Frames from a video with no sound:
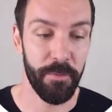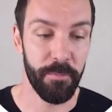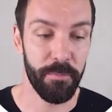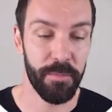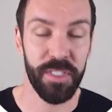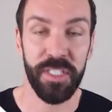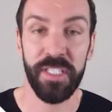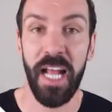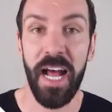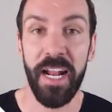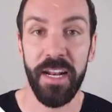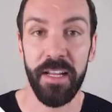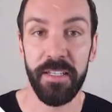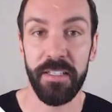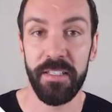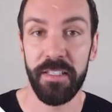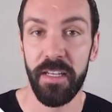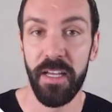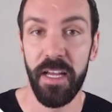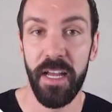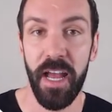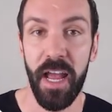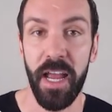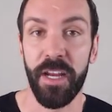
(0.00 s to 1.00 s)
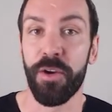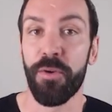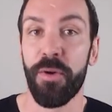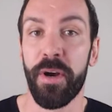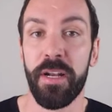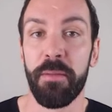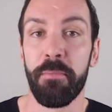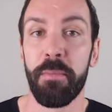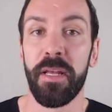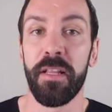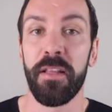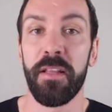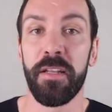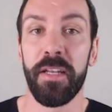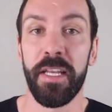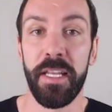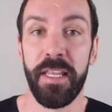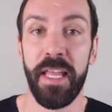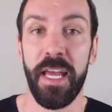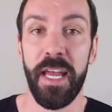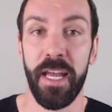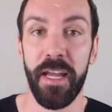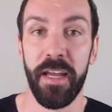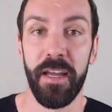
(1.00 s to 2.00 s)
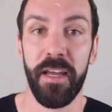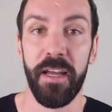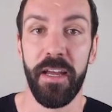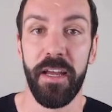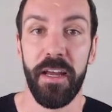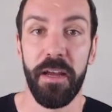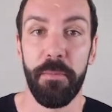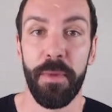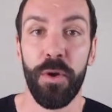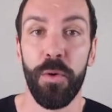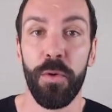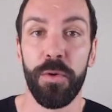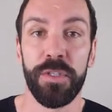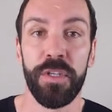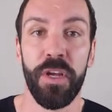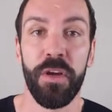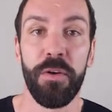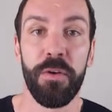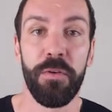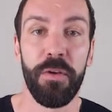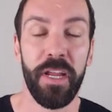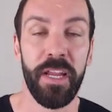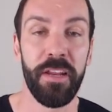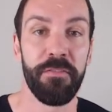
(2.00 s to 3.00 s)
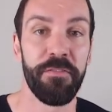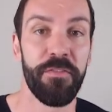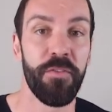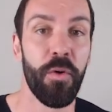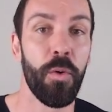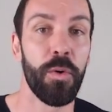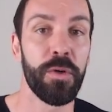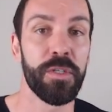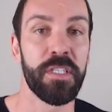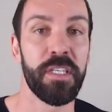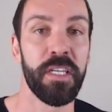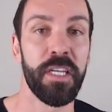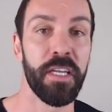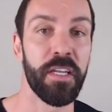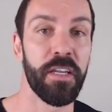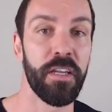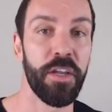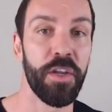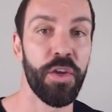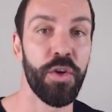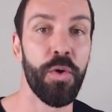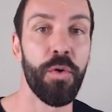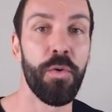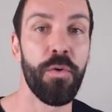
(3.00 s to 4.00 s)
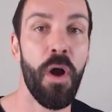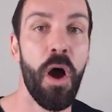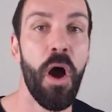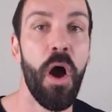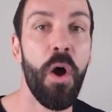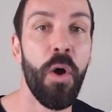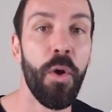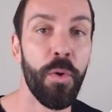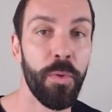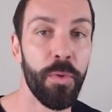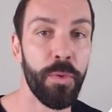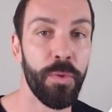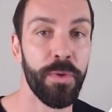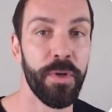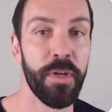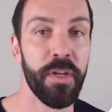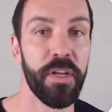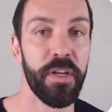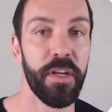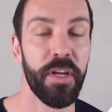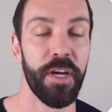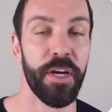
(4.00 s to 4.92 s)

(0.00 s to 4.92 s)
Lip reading: status and credibility there, but also enforcing your own